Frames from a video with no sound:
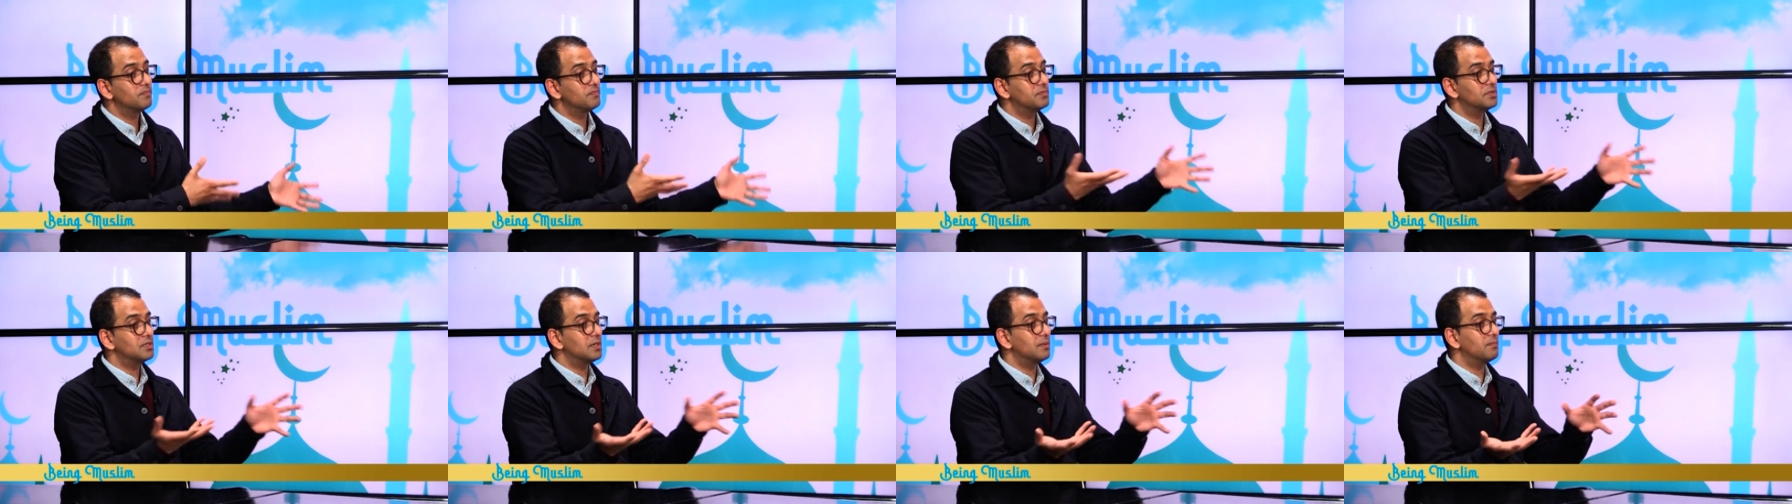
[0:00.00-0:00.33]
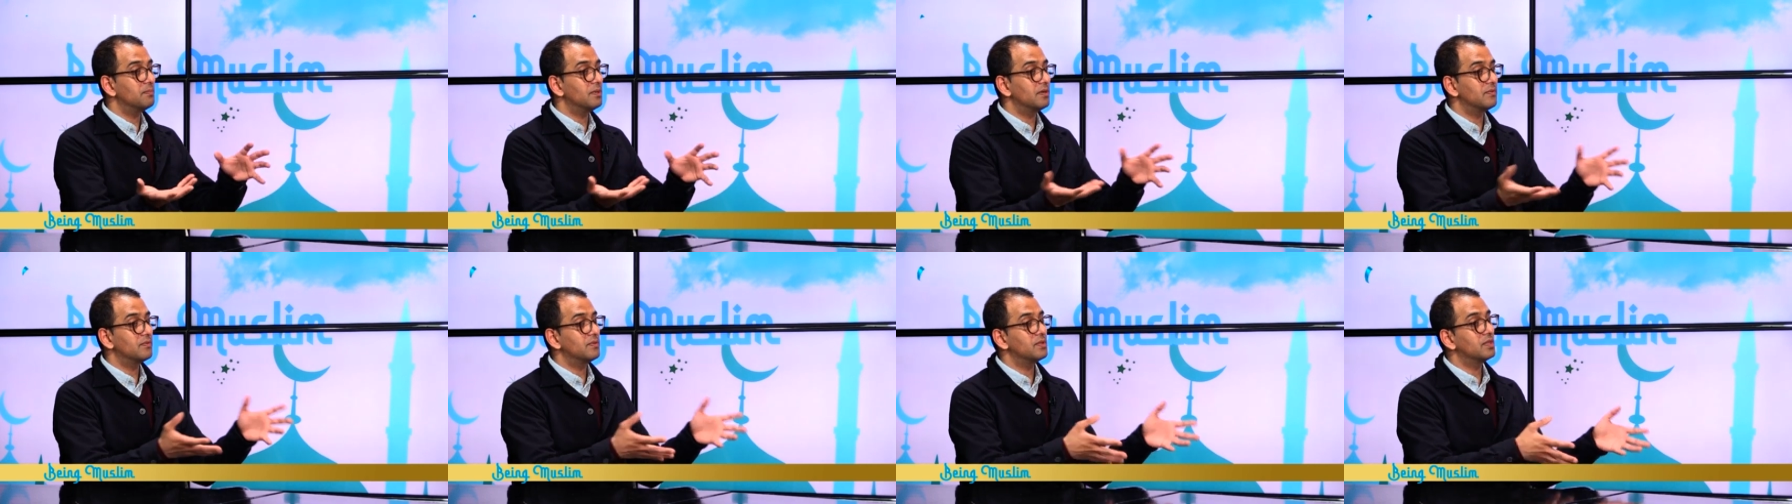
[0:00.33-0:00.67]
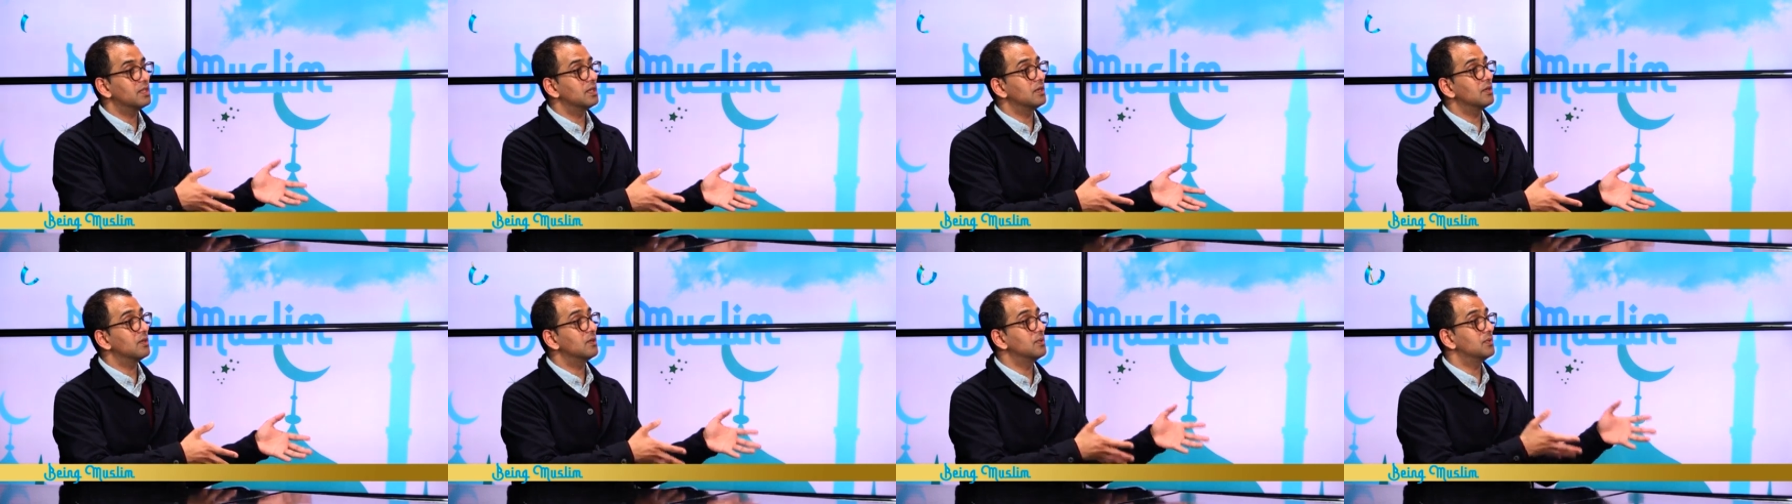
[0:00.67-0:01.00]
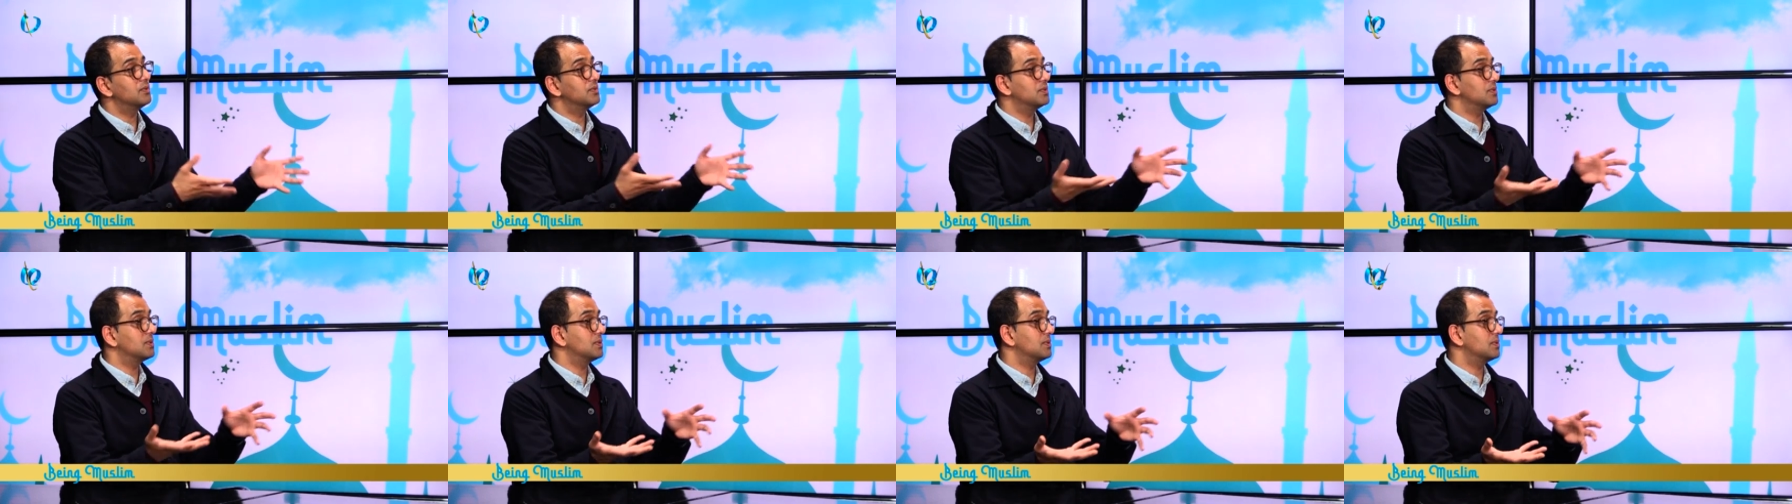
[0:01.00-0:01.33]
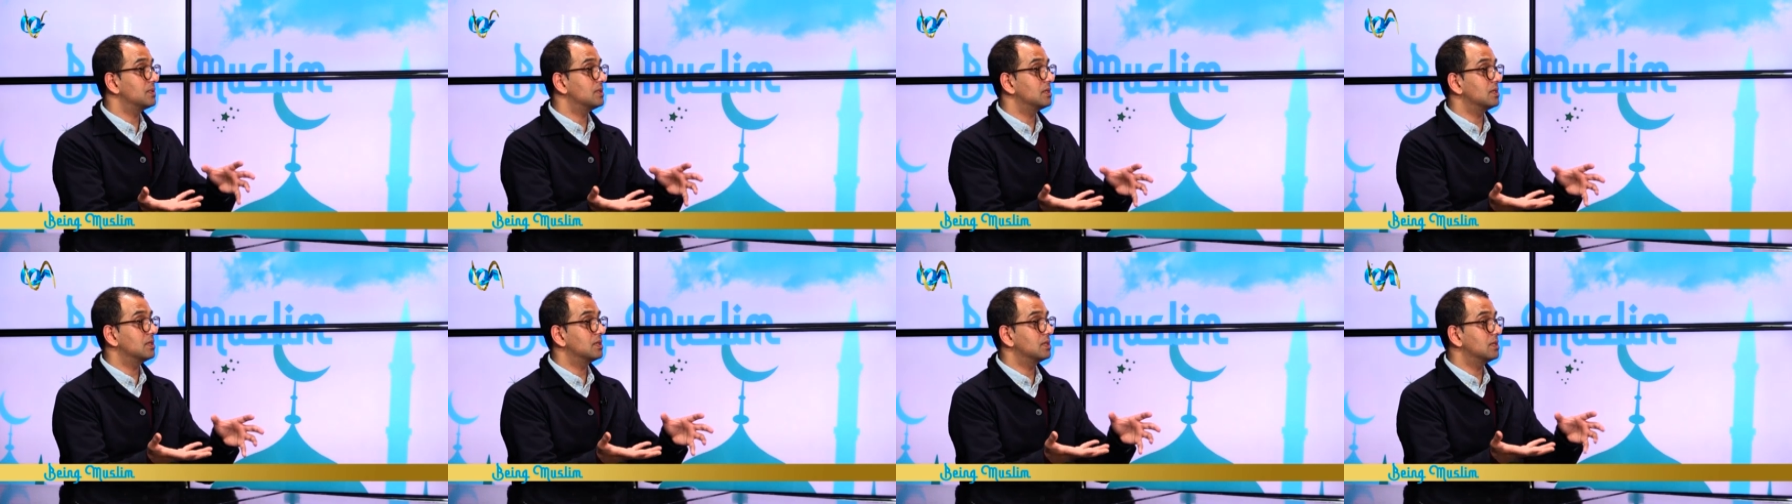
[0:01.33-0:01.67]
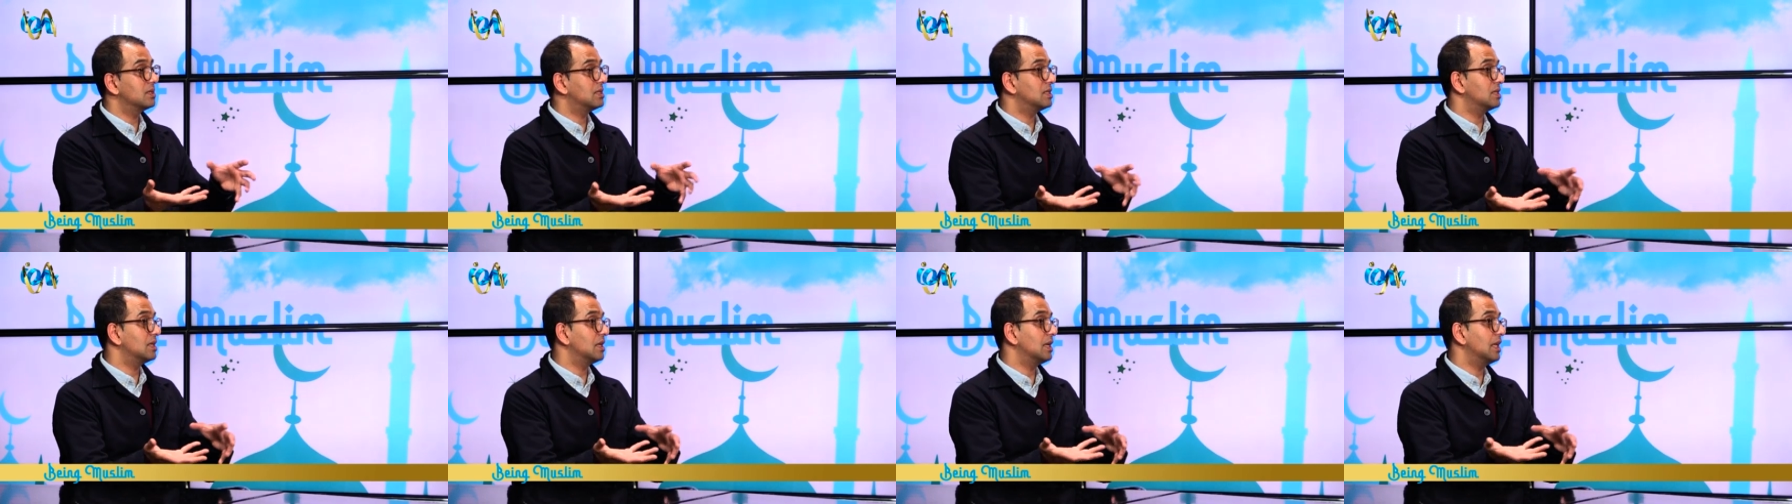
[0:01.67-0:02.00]
dump everything onto the
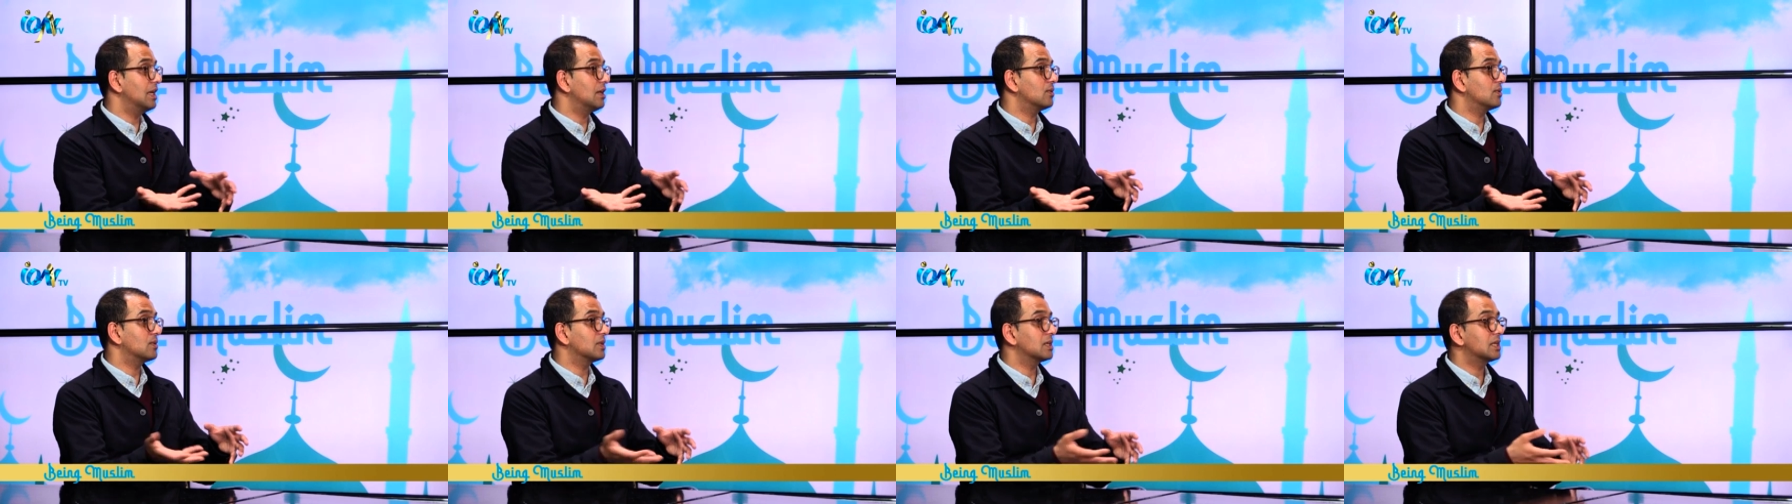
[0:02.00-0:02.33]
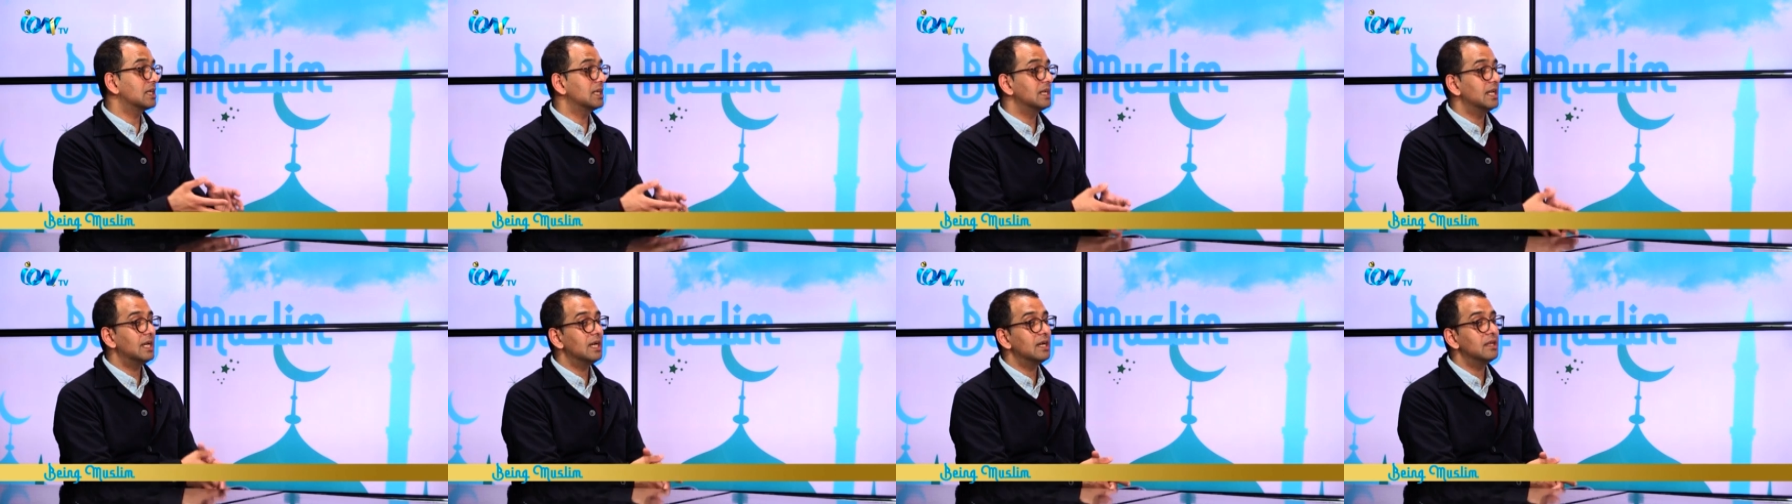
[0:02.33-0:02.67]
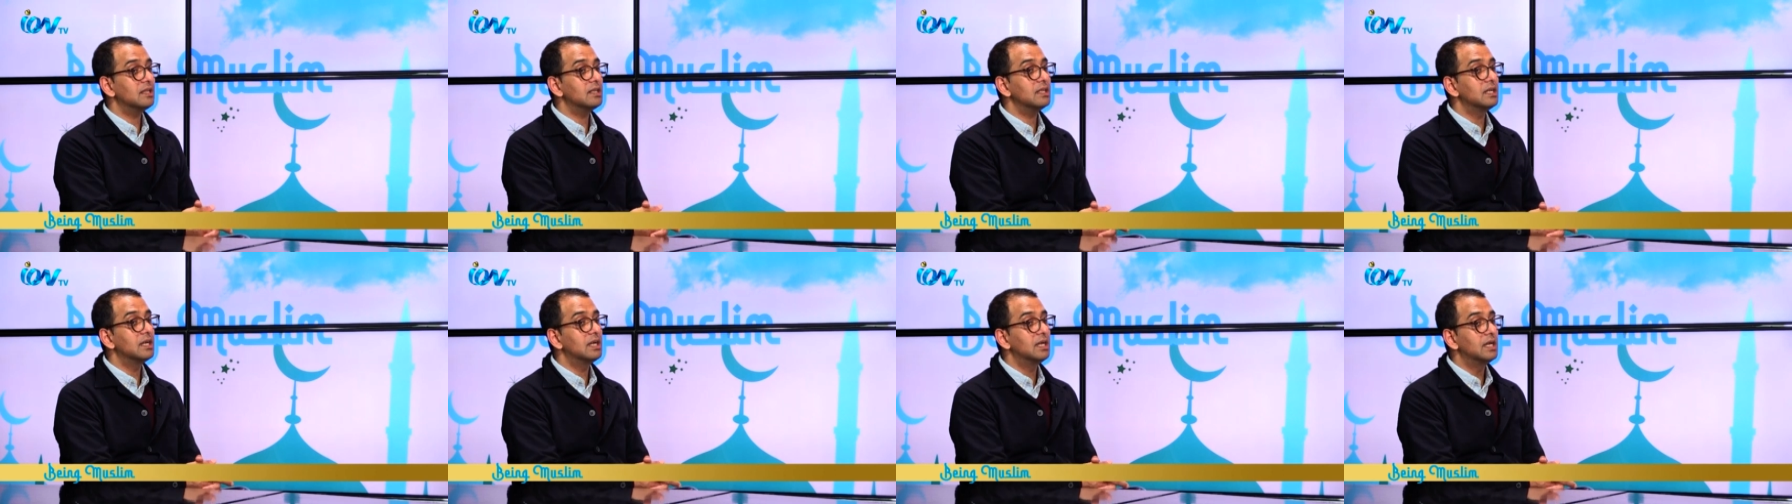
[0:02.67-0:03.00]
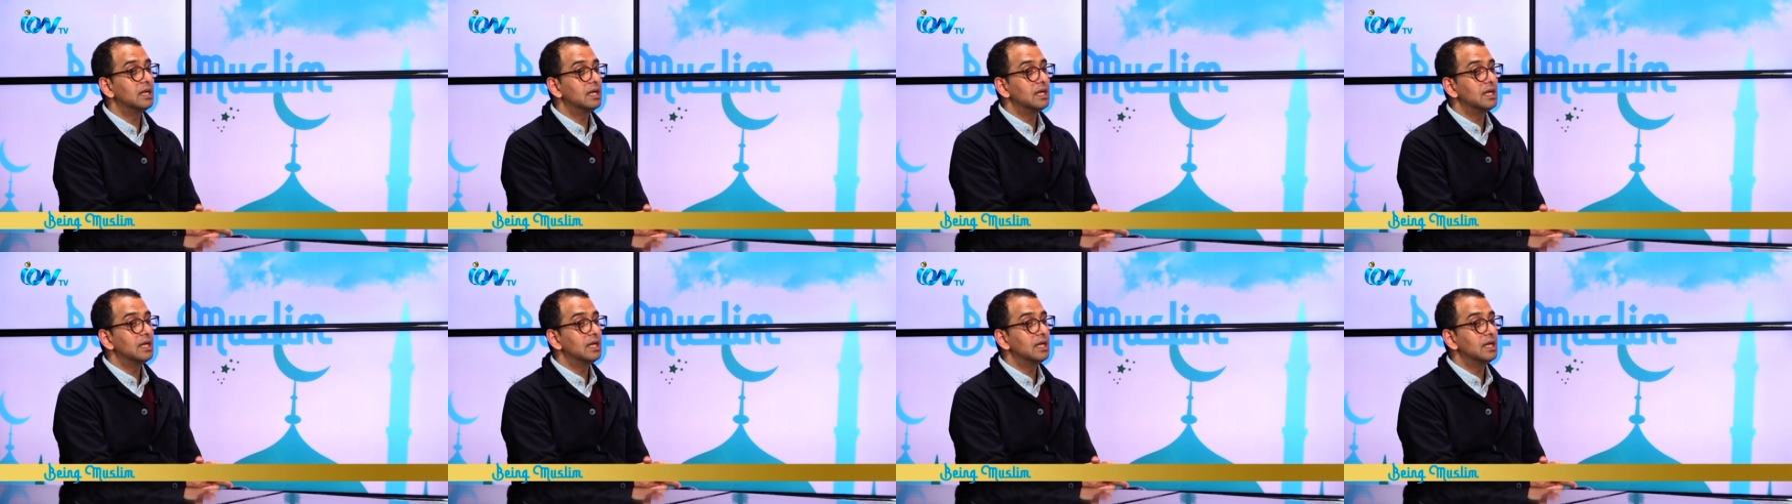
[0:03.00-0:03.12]
lake or the canal.